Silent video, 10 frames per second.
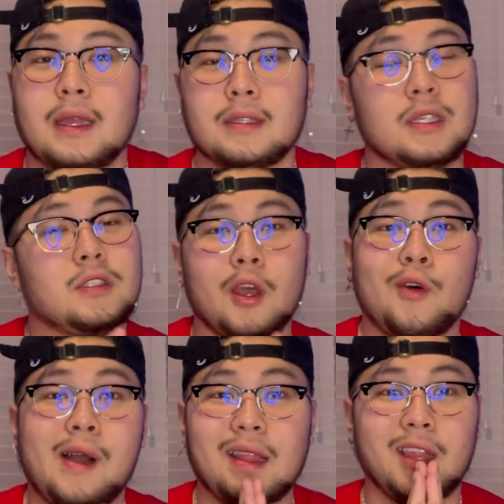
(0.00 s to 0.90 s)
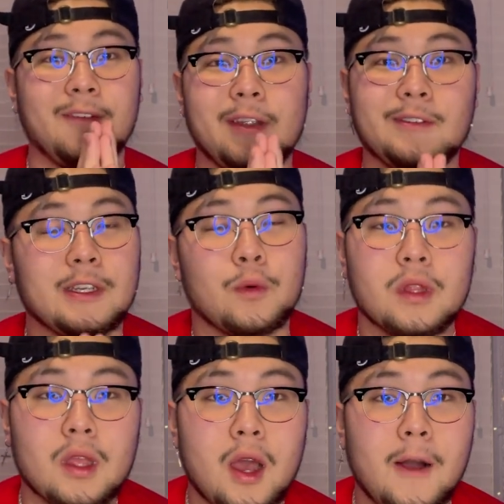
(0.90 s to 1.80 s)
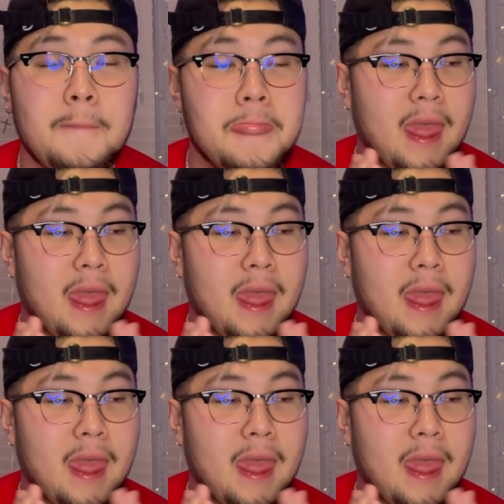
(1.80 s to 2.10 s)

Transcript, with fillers: and just know I love every single one of y'all,